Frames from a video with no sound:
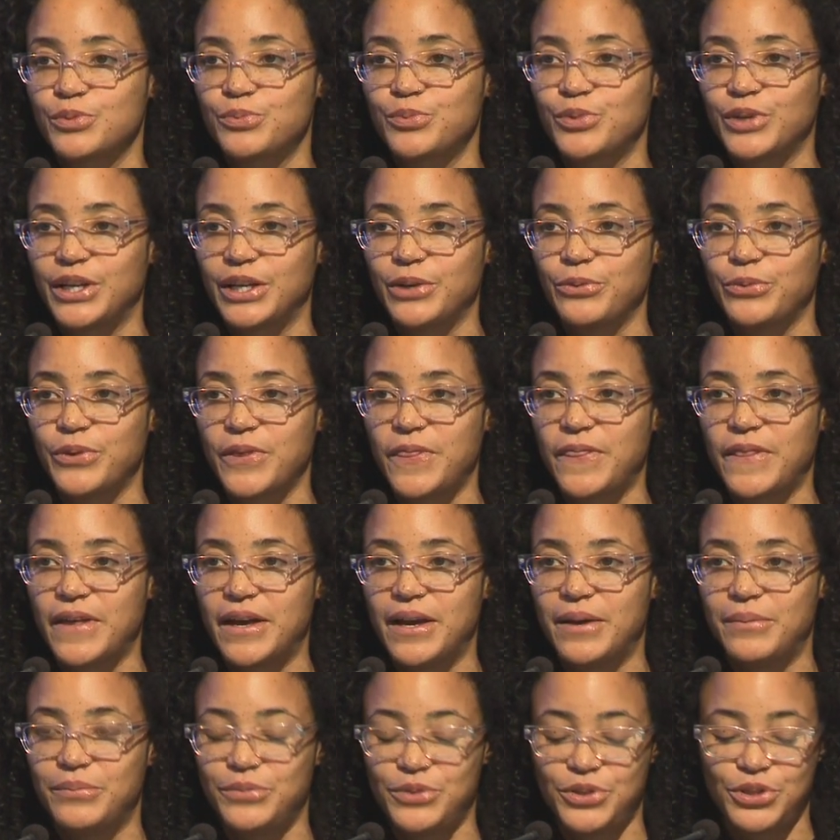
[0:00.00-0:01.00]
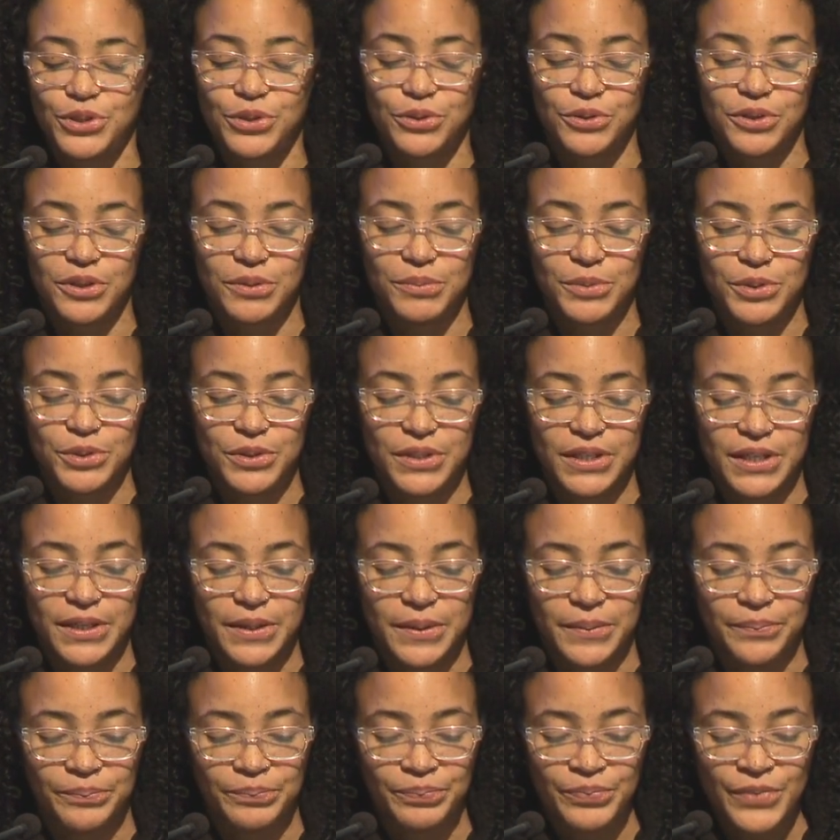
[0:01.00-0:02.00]
bring with them to the
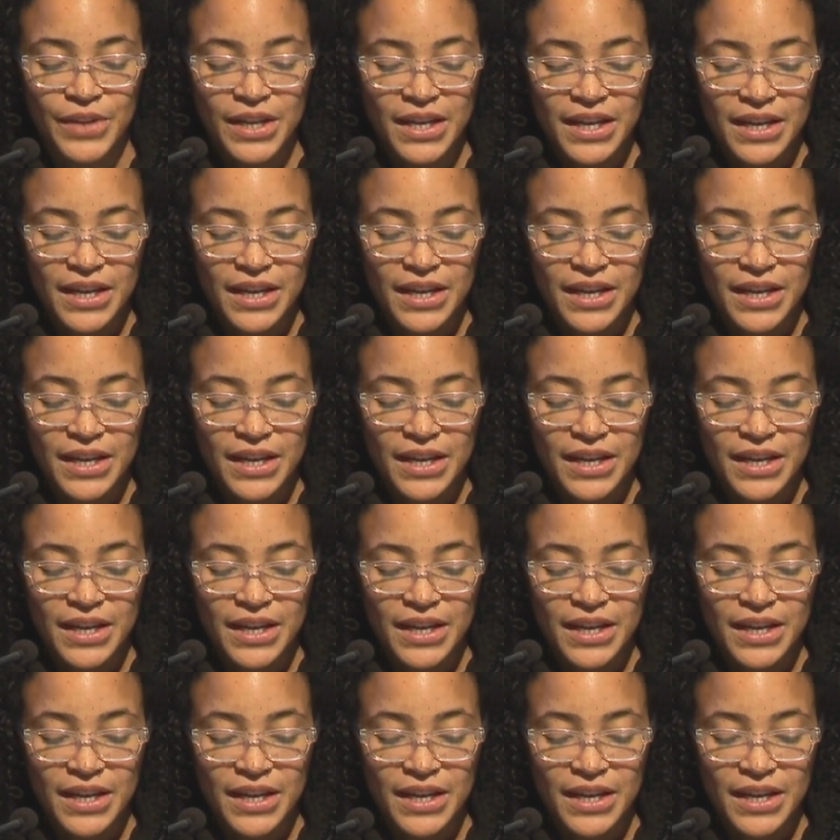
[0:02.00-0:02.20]
museum